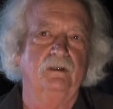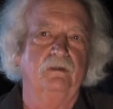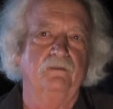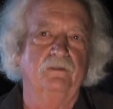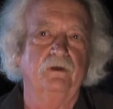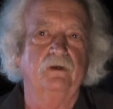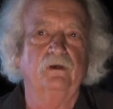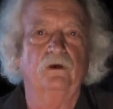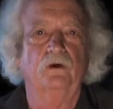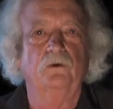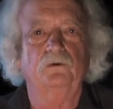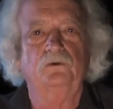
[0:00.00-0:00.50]

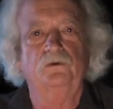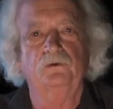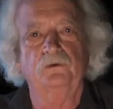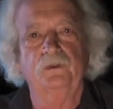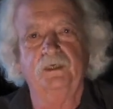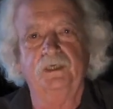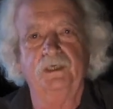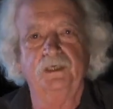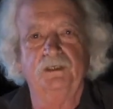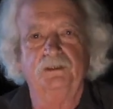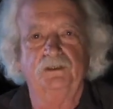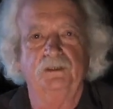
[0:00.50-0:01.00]
Then go to the
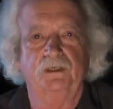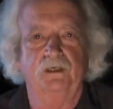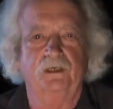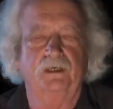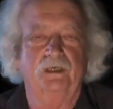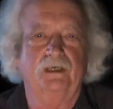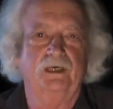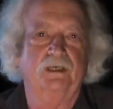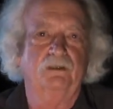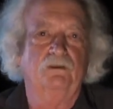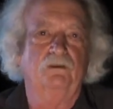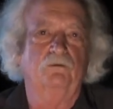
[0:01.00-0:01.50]
kitchen and
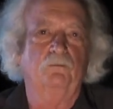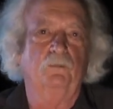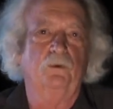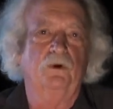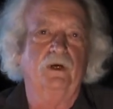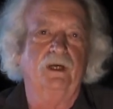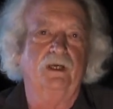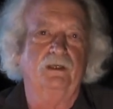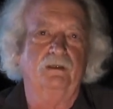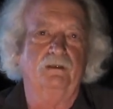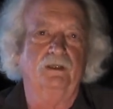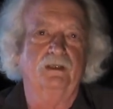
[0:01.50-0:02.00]
get the
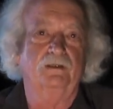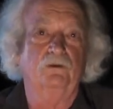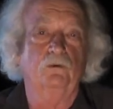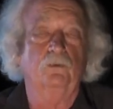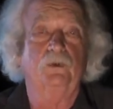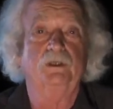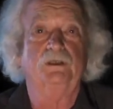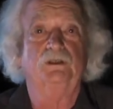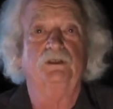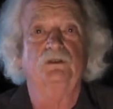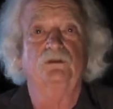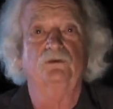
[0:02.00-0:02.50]
bread that the
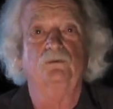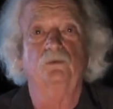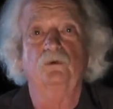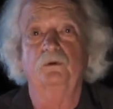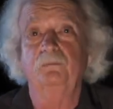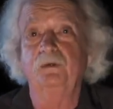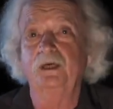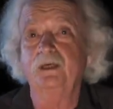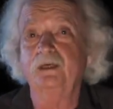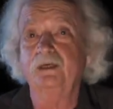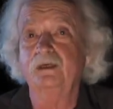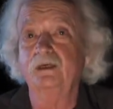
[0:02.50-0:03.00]
witches were
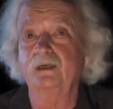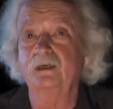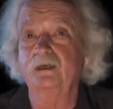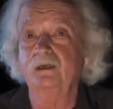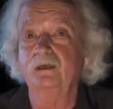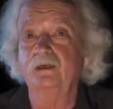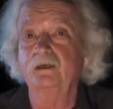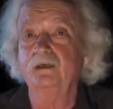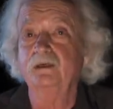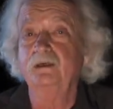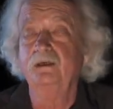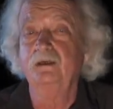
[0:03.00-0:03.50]
making.
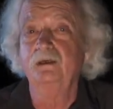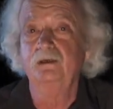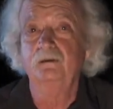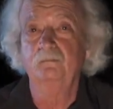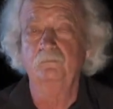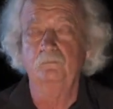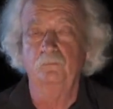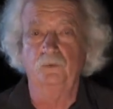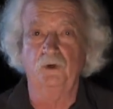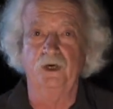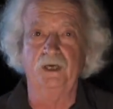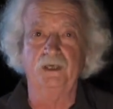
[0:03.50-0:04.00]

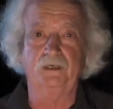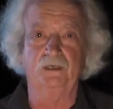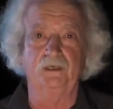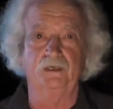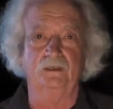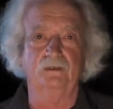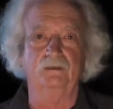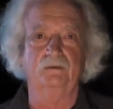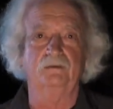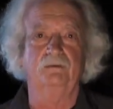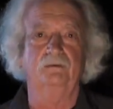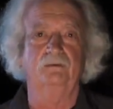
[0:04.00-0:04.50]
Break
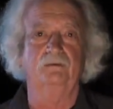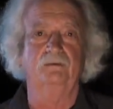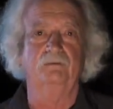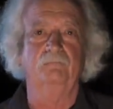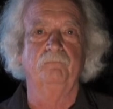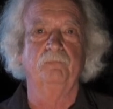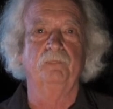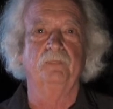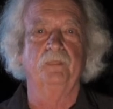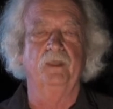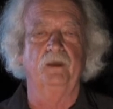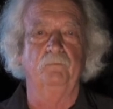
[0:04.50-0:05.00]
it
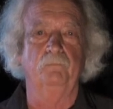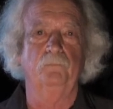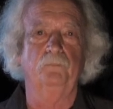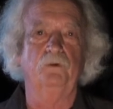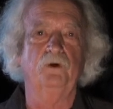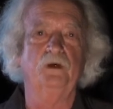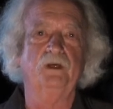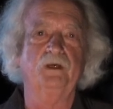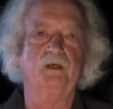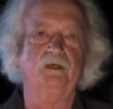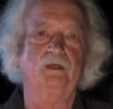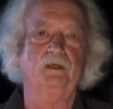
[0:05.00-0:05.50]
and
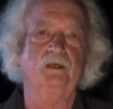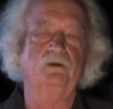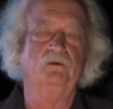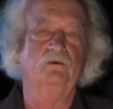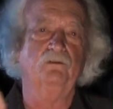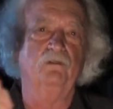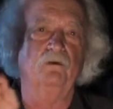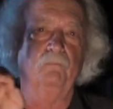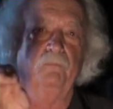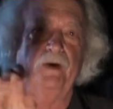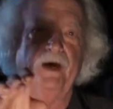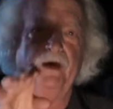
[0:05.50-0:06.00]
put it
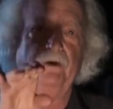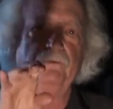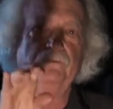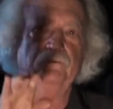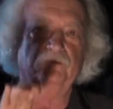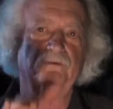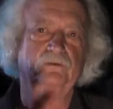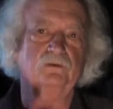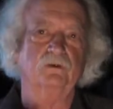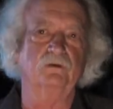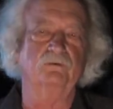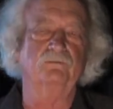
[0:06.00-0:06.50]
into the
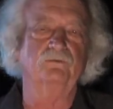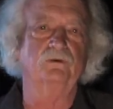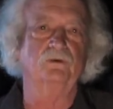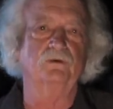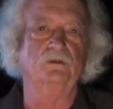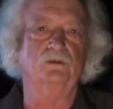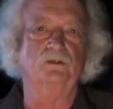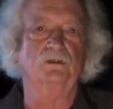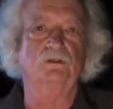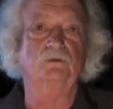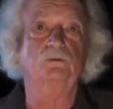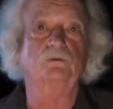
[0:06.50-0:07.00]
mouths of your
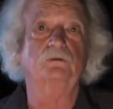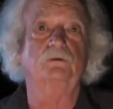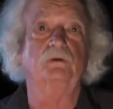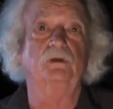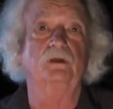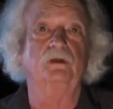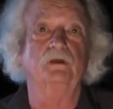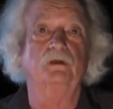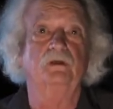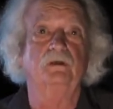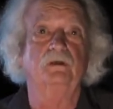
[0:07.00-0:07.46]
children.